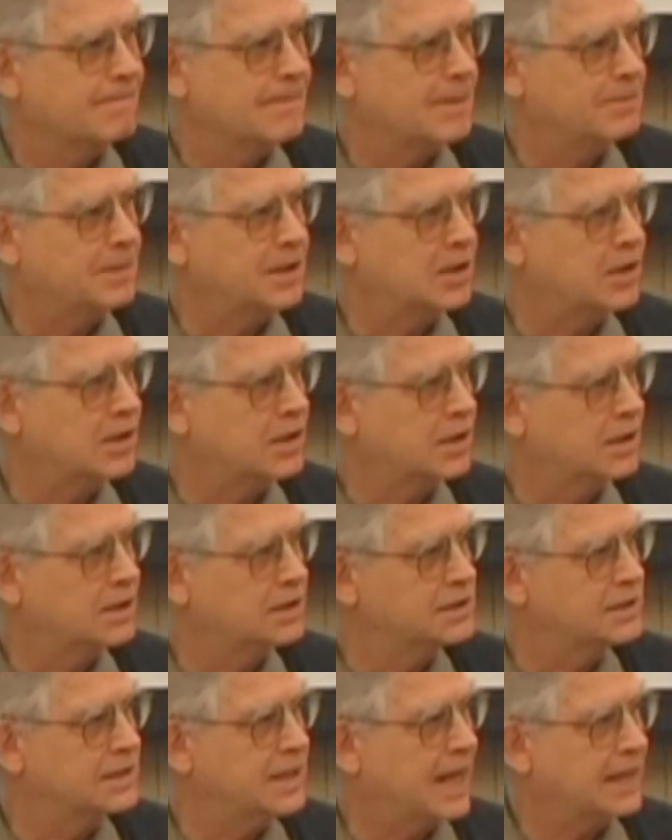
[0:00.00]

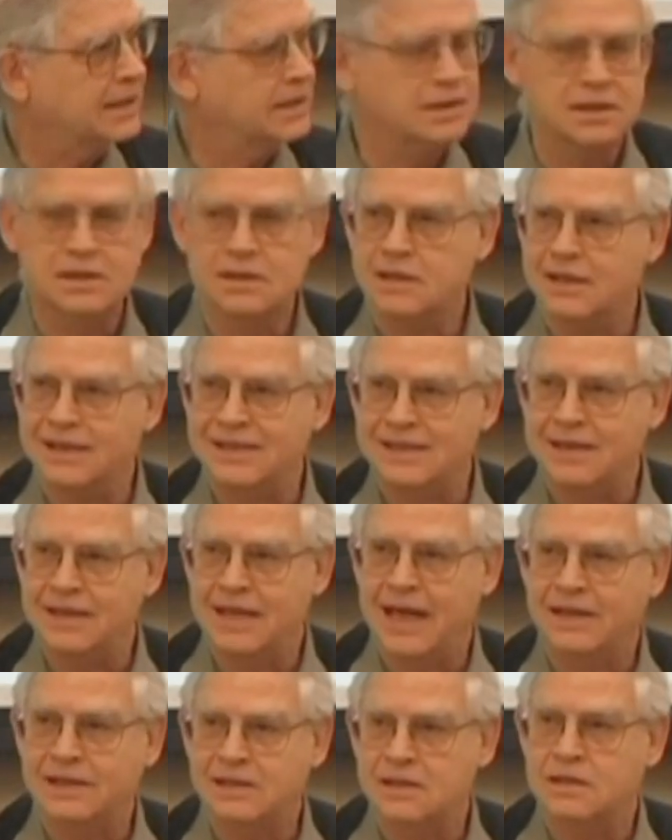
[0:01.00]
Because that's
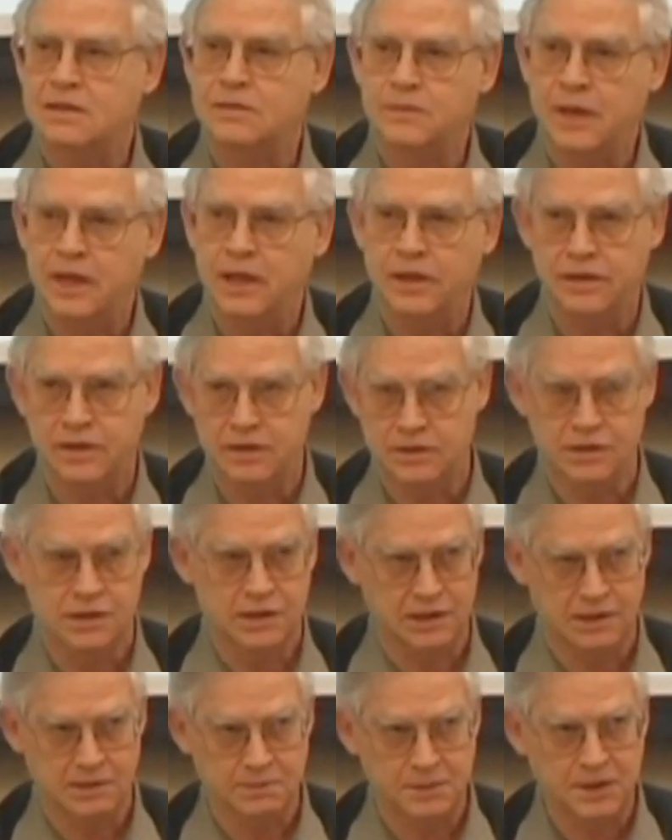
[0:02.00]
the way the
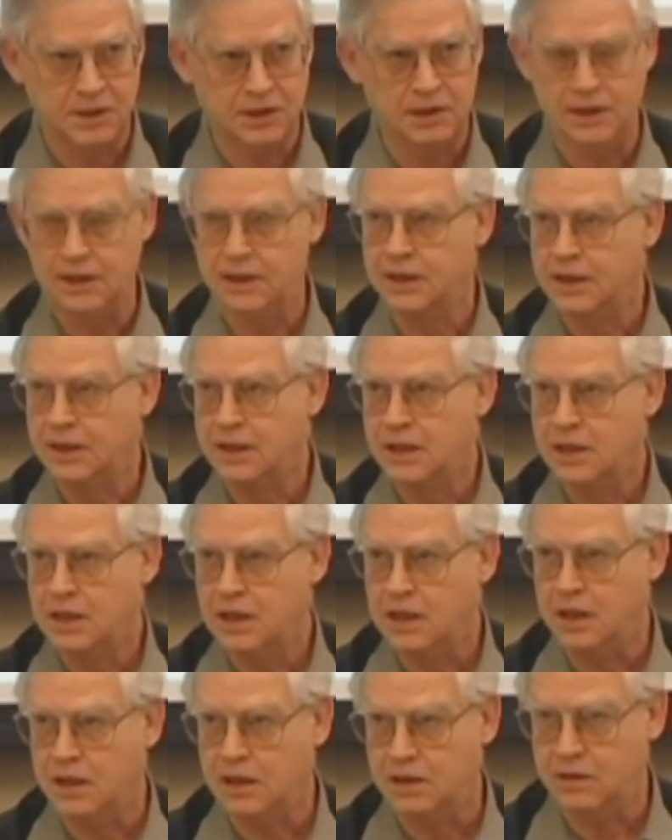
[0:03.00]
GDP
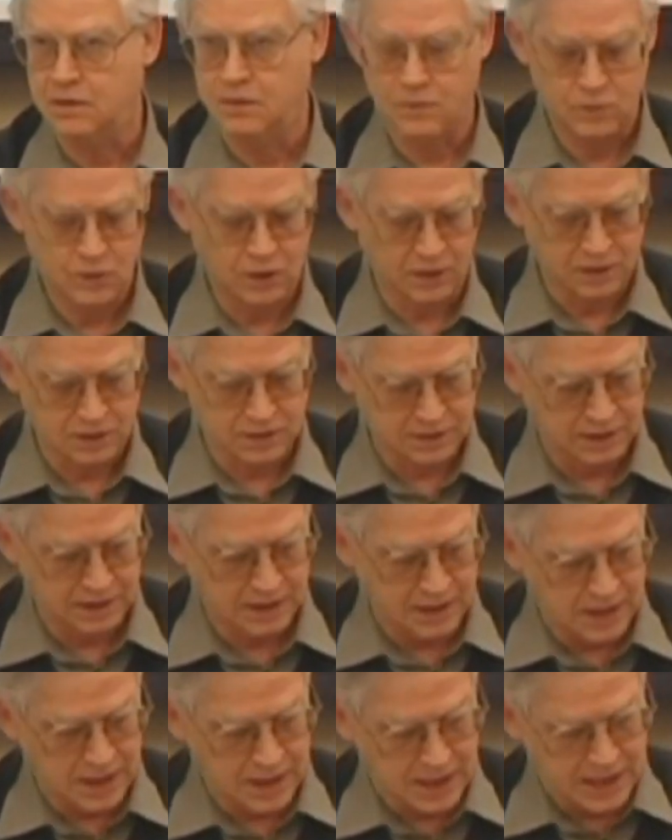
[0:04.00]
works.
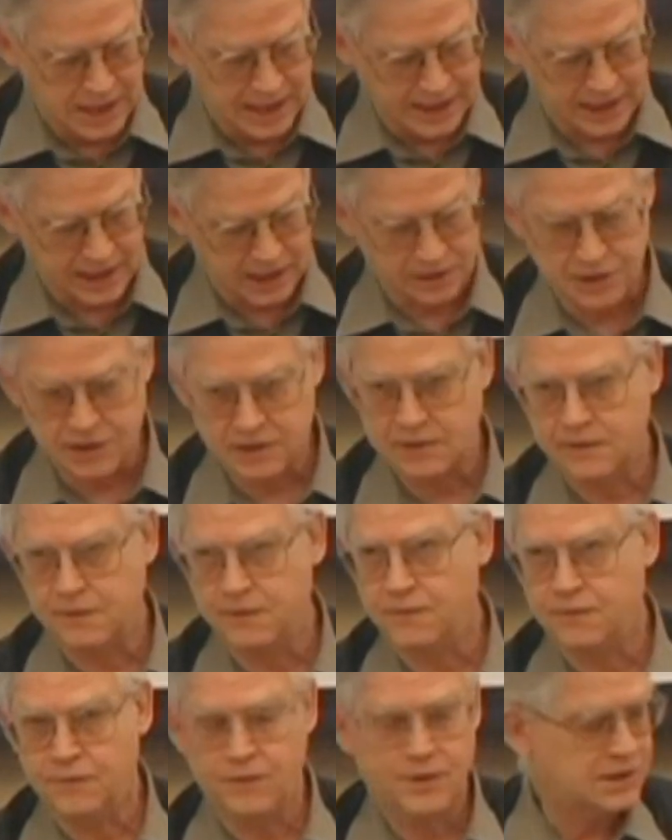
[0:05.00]
And I'll just
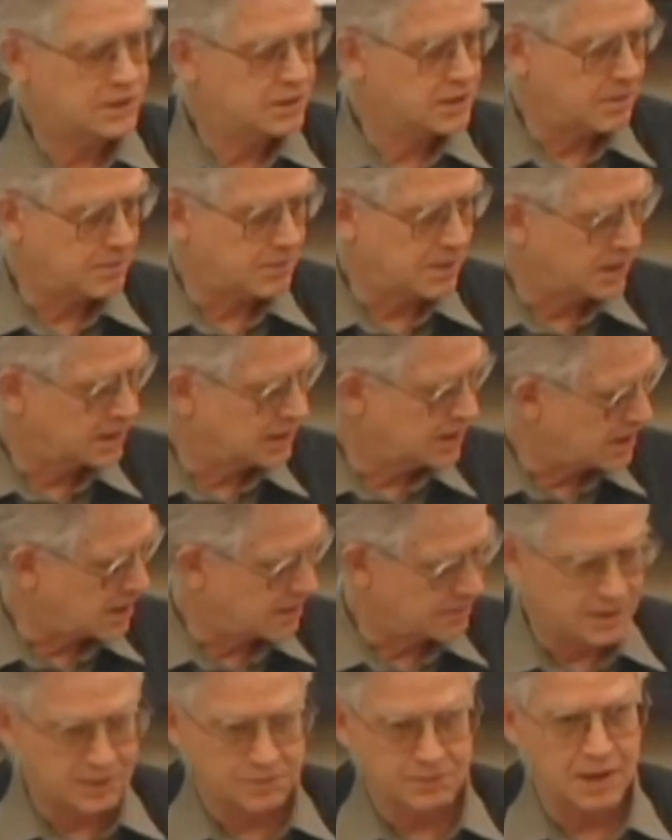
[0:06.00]
finish up. I think
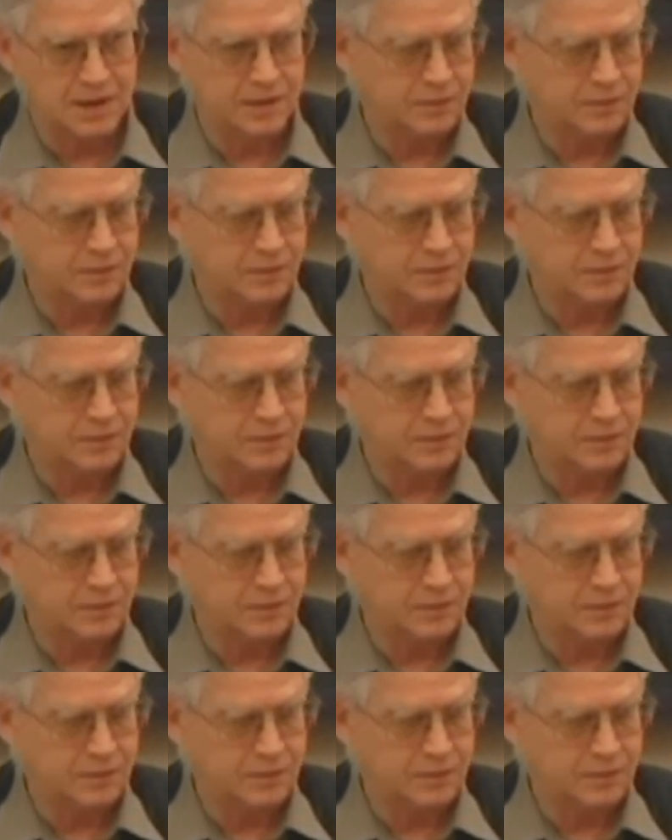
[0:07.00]
I'm in my